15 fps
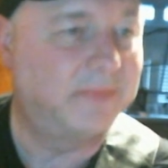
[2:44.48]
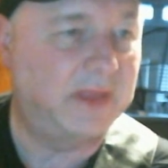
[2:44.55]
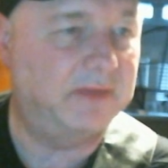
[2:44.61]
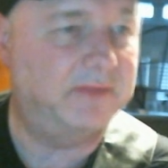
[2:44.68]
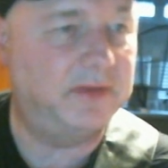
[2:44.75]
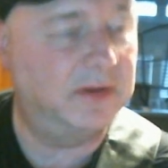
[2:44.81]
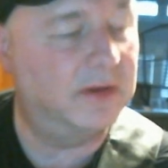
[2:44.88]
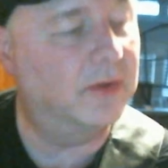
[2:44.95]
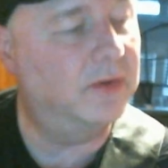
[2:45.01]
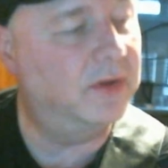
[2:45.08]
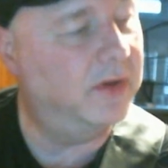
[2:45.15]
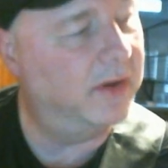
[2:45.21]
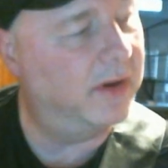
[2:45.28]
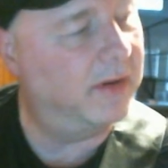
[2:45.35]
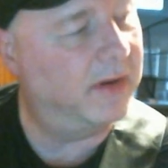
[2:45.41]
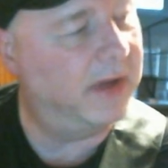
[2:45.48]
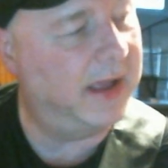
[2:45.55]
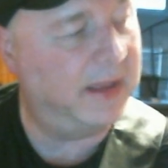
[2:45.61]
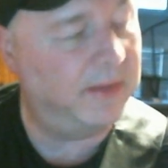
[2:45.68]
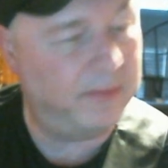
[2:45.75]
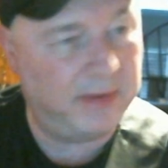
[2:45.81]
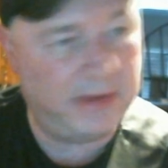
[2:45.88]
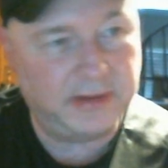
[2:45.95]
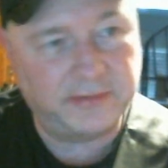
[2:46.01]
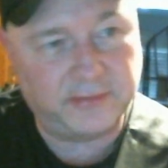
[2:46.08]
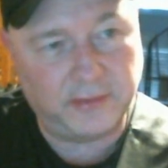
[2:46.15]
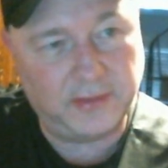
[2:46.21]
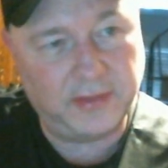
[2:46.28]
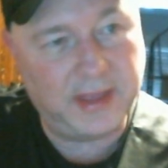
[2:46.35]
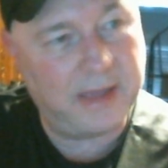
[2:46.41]
If you don't do it right, when you
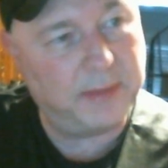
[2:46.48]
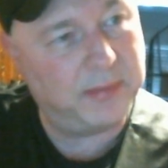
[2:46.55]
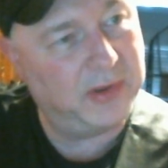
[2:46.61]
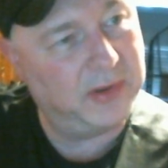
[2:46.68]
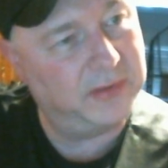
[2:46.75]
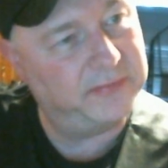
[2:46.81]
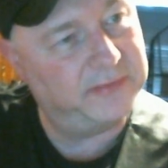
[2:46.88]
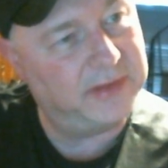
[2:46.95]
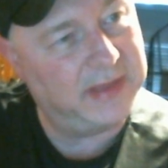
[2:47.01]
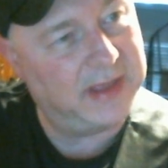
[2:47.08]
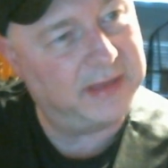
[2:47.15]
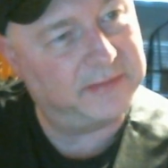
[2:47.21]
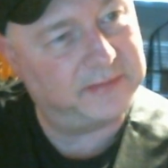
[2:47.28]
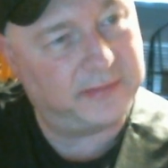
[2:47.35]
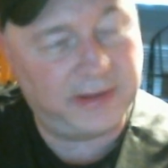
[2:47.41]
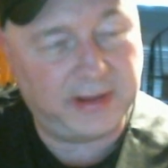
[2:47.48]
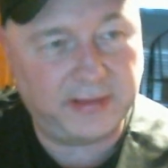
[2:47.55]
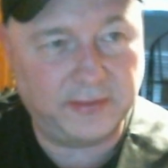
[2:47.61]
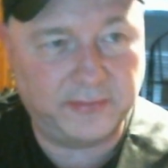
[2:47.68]
turn that post and that string,